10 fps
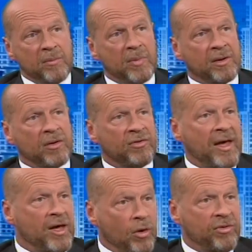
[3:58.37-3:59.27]
because
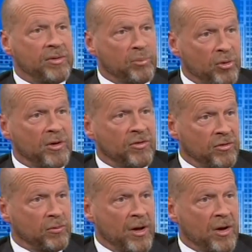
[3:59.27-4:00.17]
that helps employers
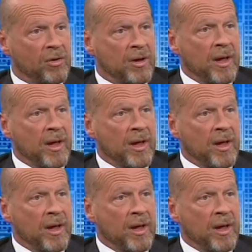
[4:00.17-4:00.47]
as well.